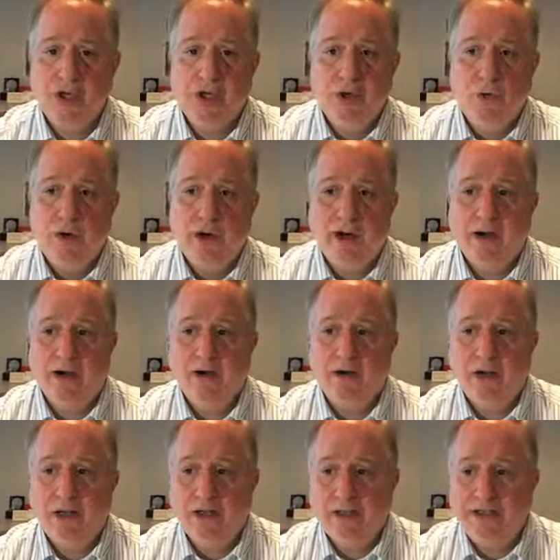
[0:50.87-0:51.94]
where
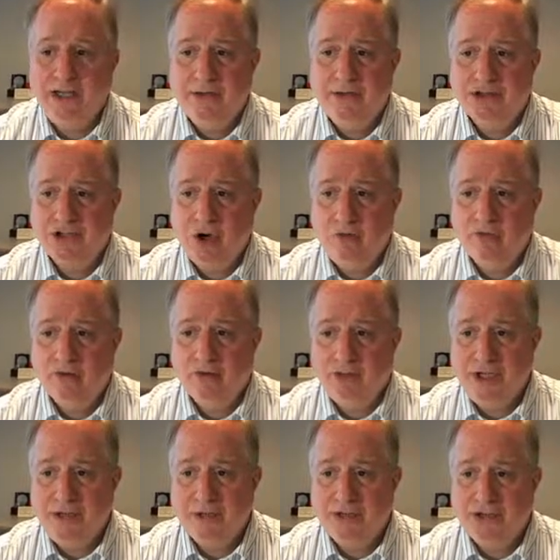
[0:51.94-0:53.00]
tiers go from
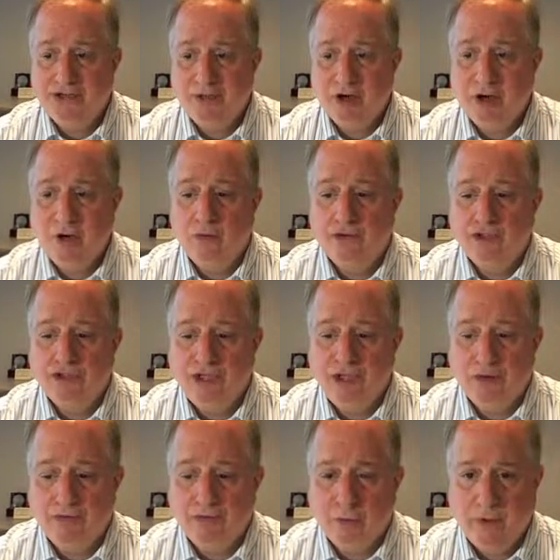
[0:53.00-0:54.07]
tier 0 to tier
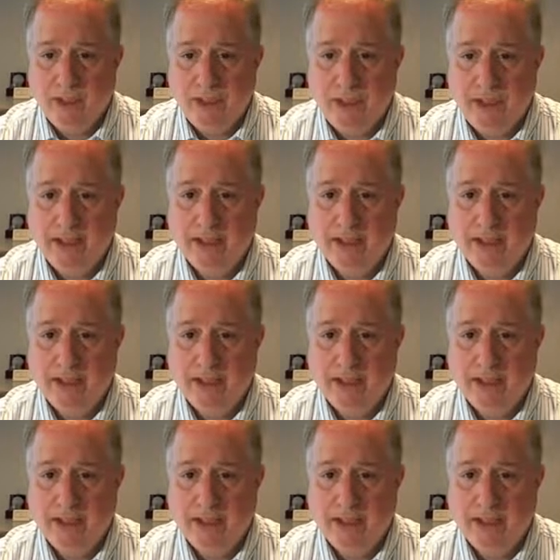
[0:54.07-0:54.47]
3.